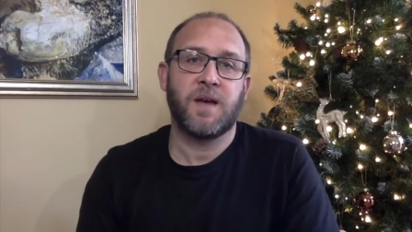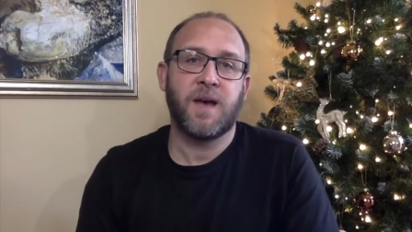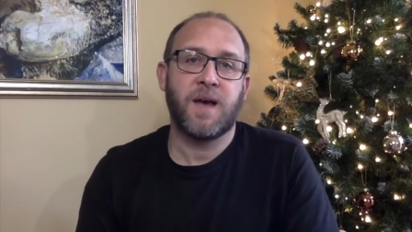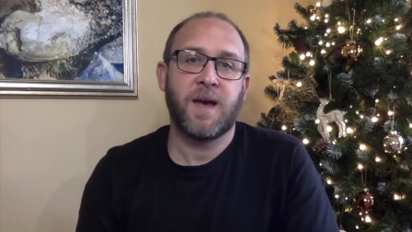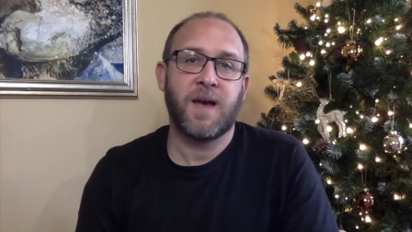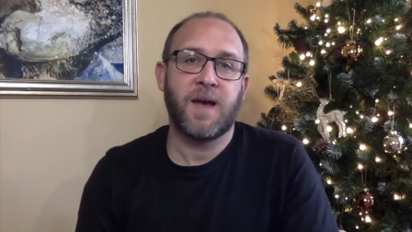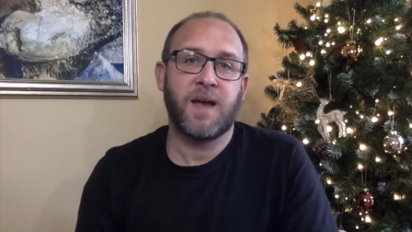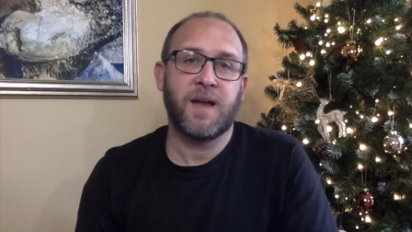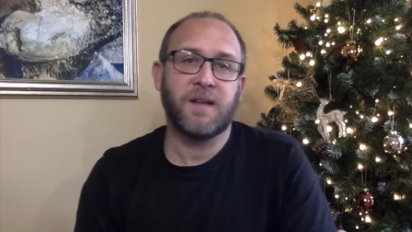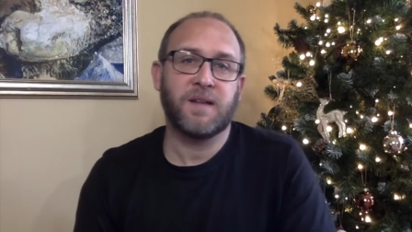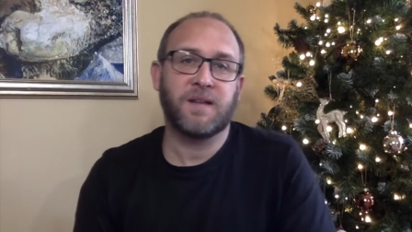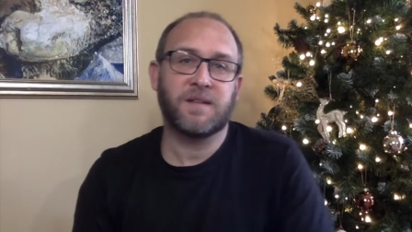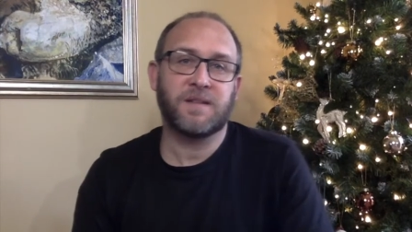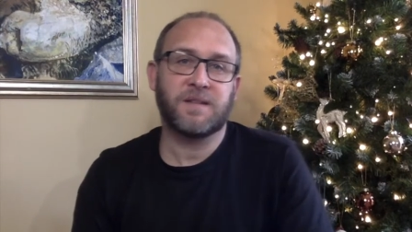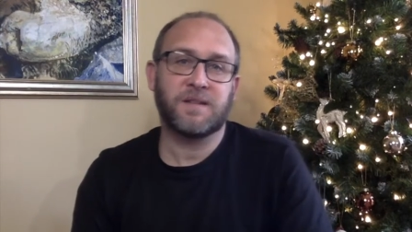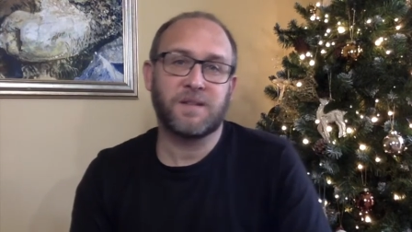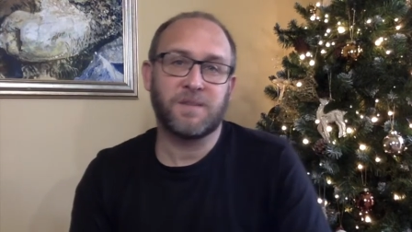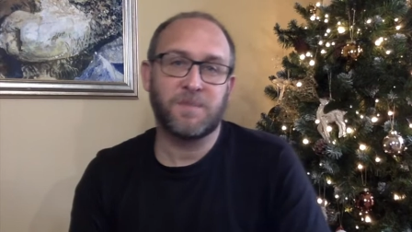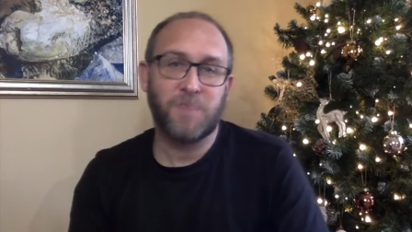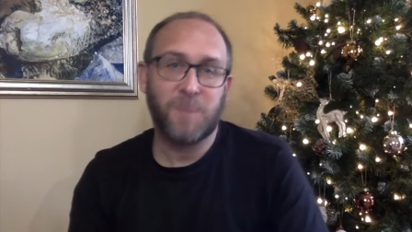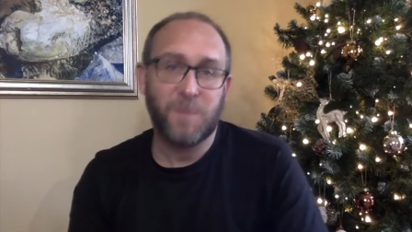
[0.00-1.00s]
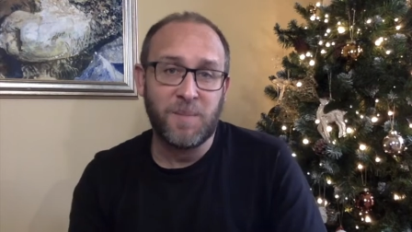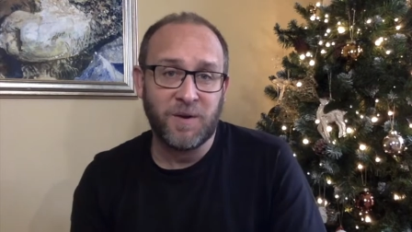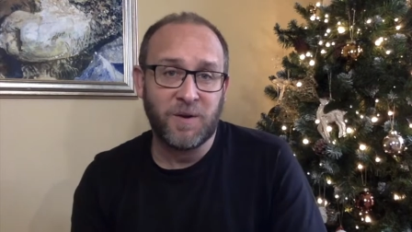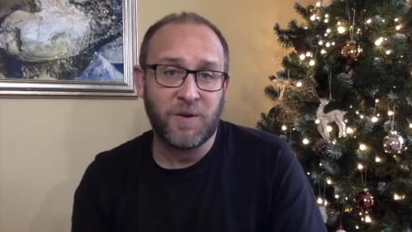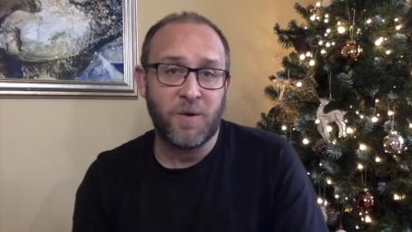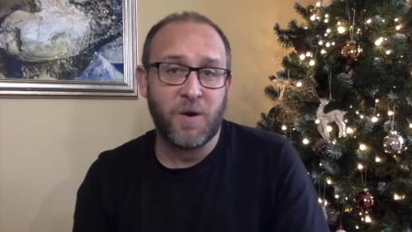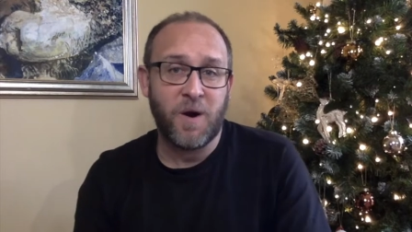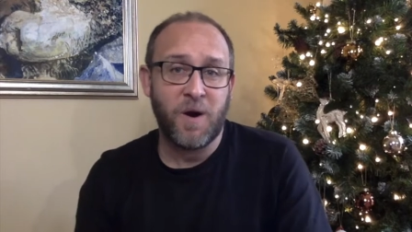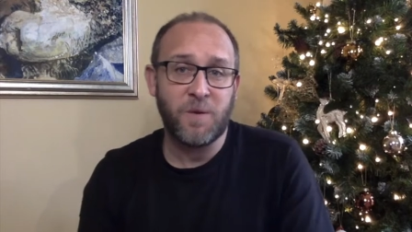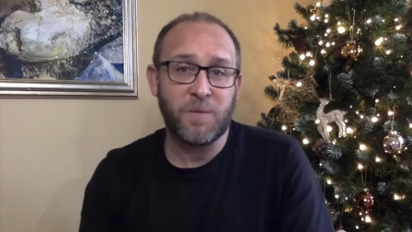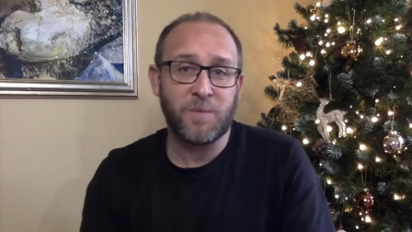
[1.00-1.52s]
And the
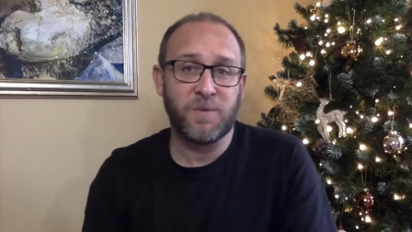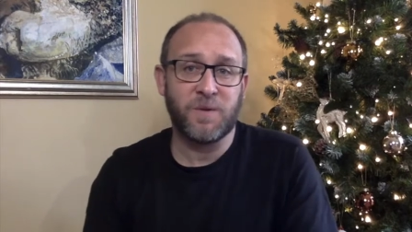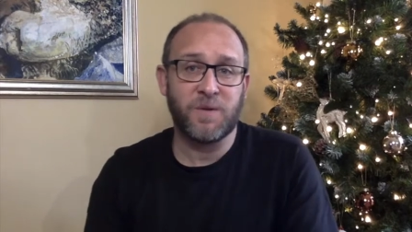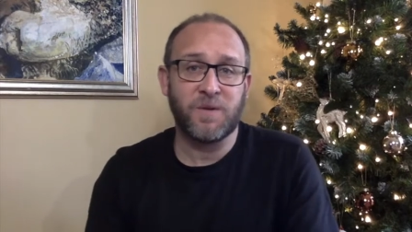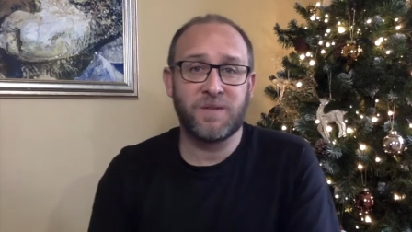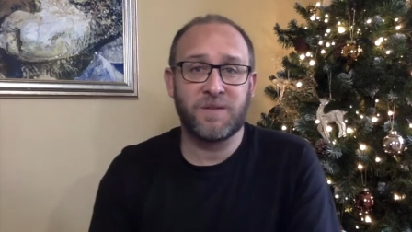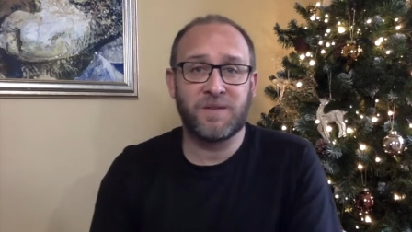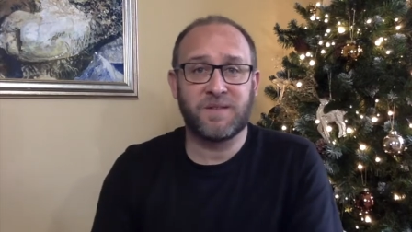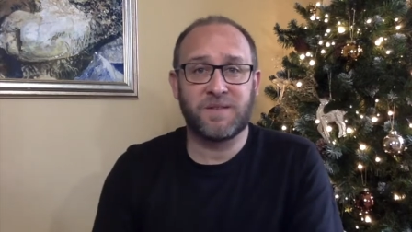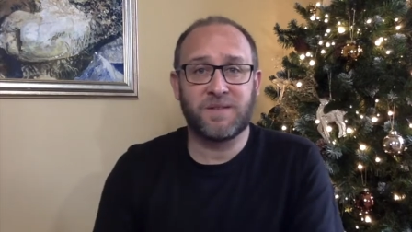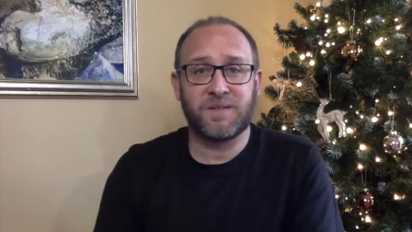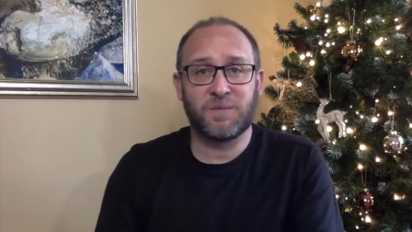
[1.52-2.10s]
biblical hope that